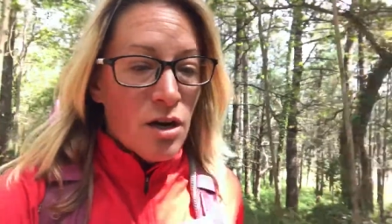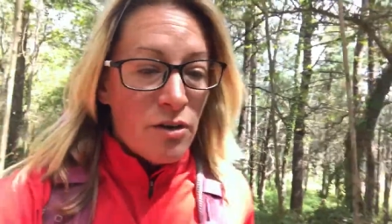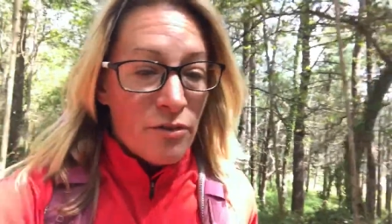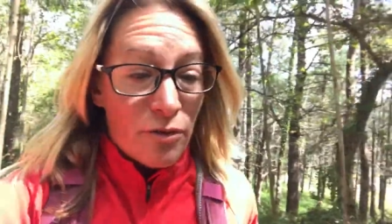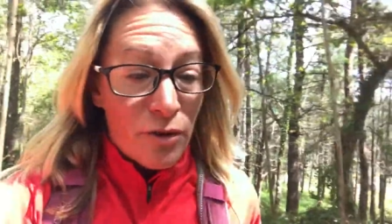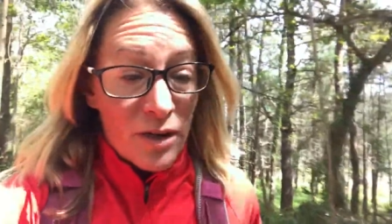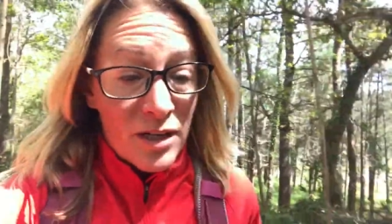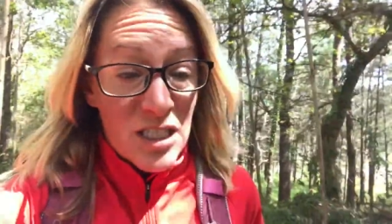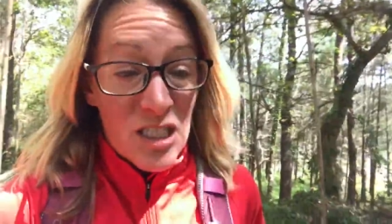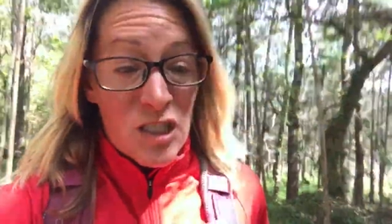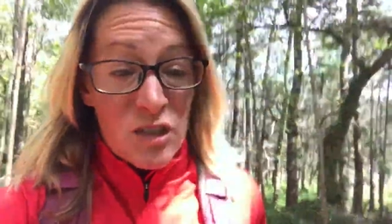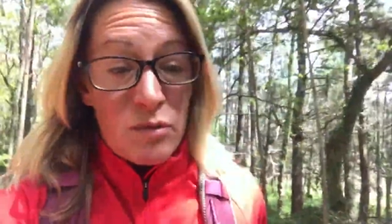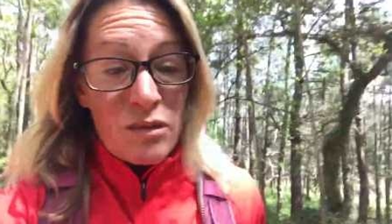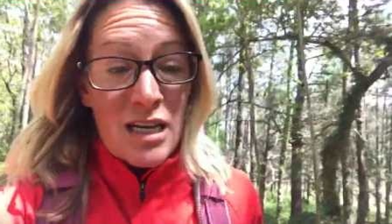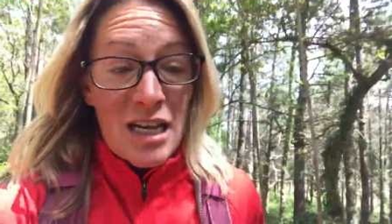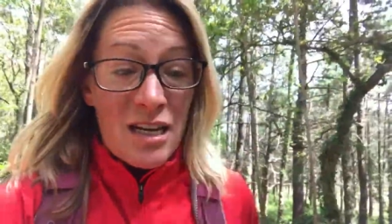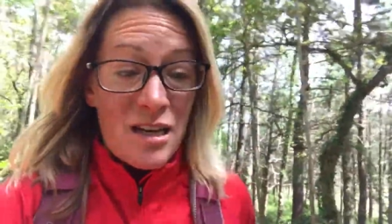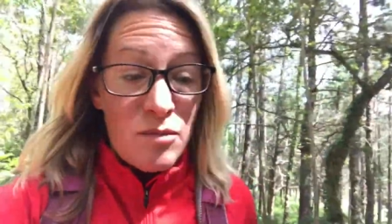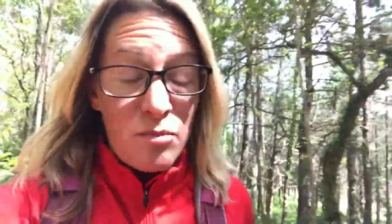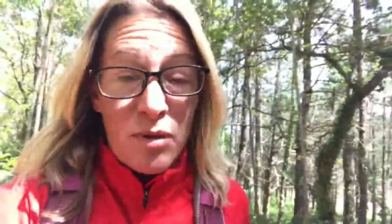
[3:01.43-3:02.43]
for an
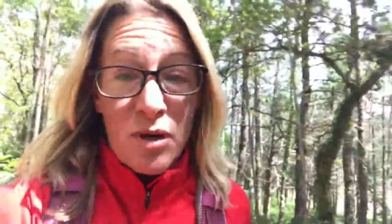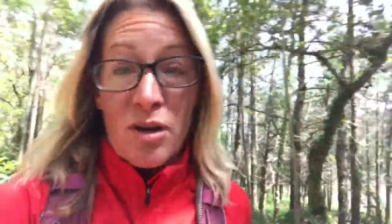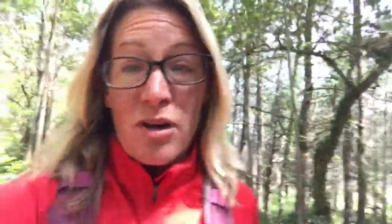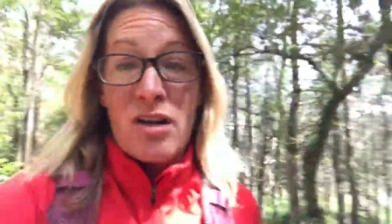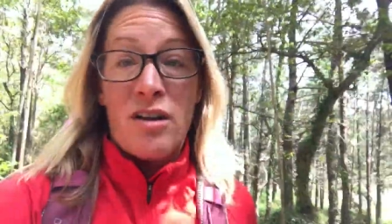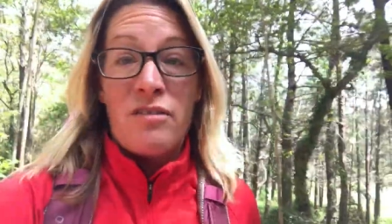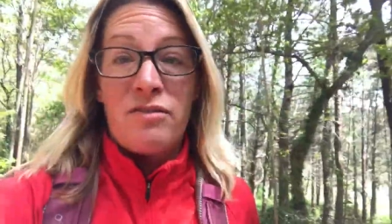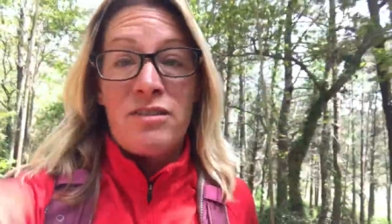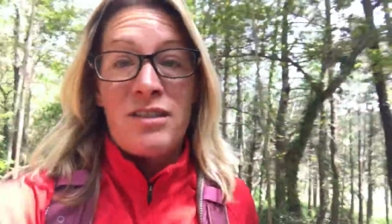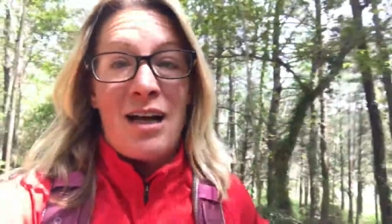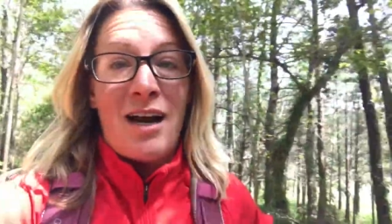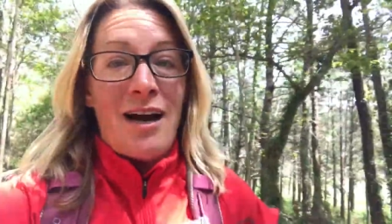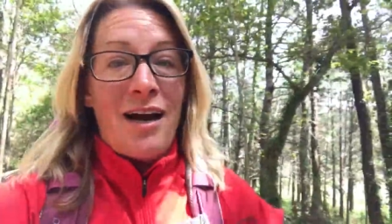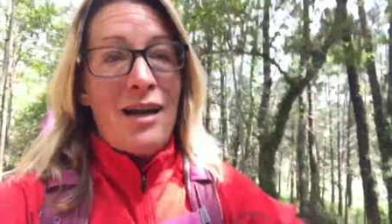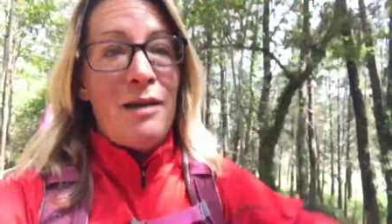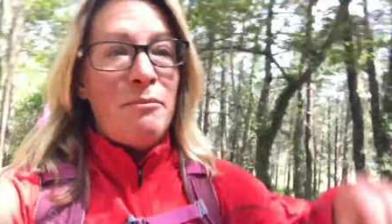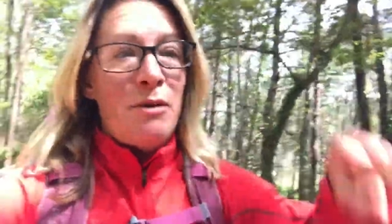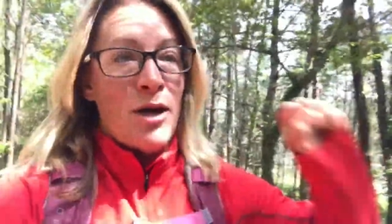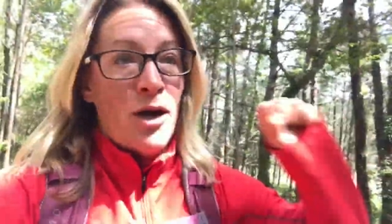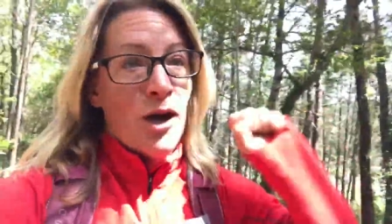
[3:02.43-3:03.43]
extended period of
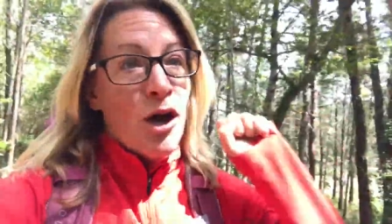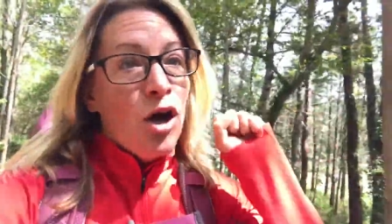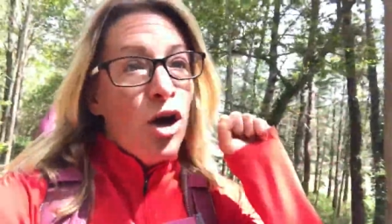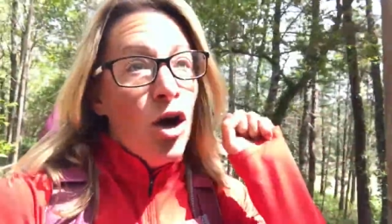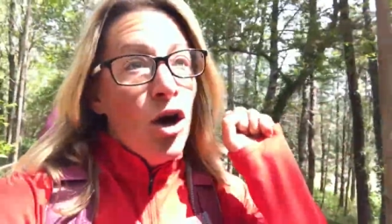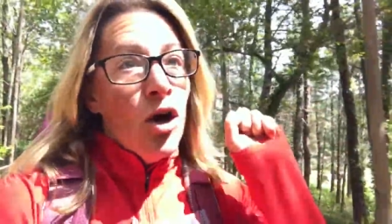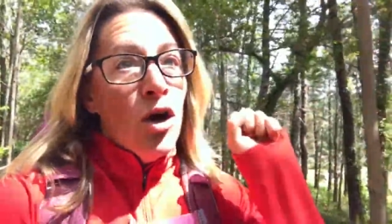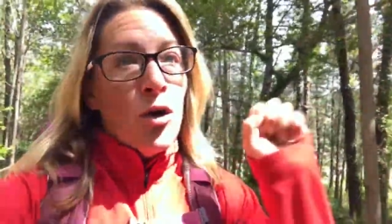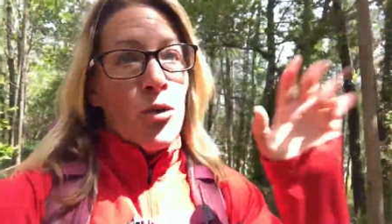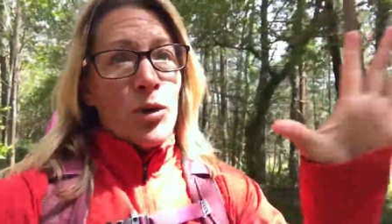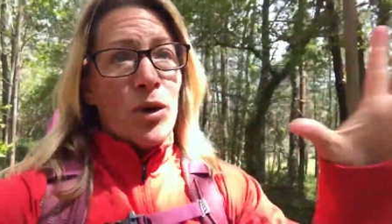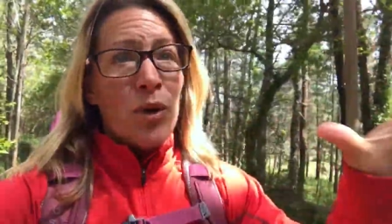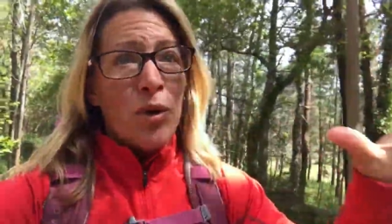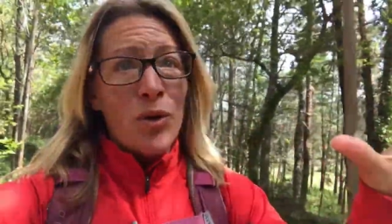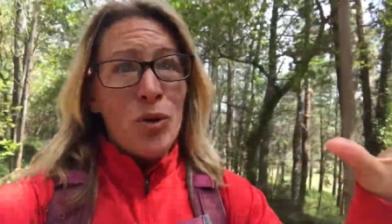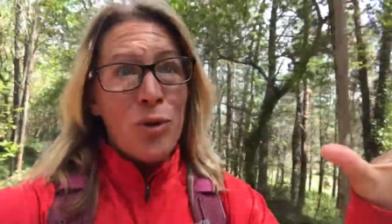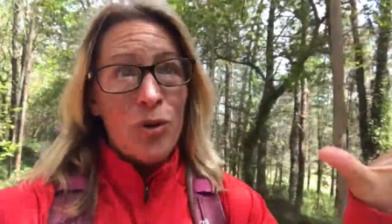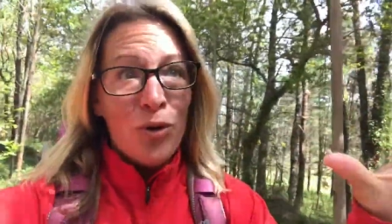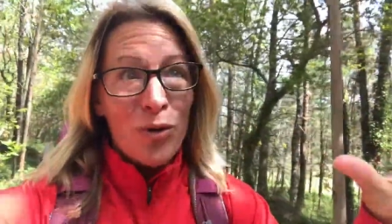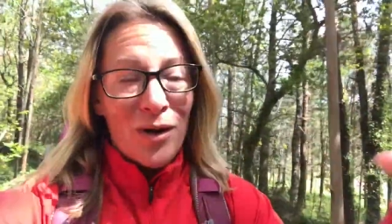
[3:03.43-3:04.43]
time,
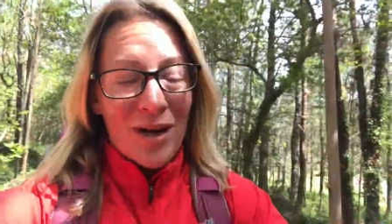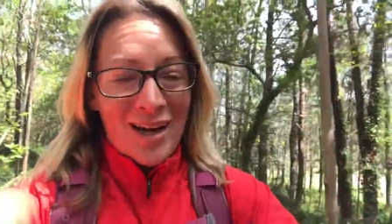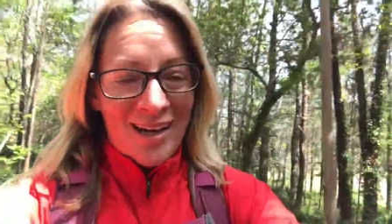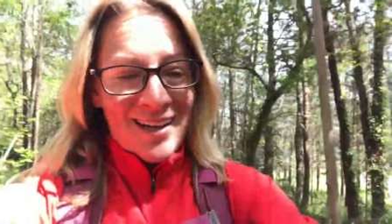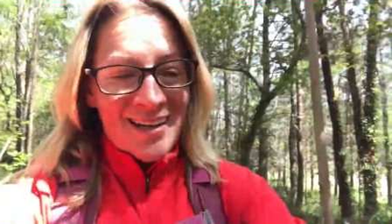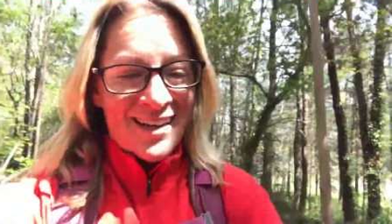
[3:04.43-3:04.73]
woo!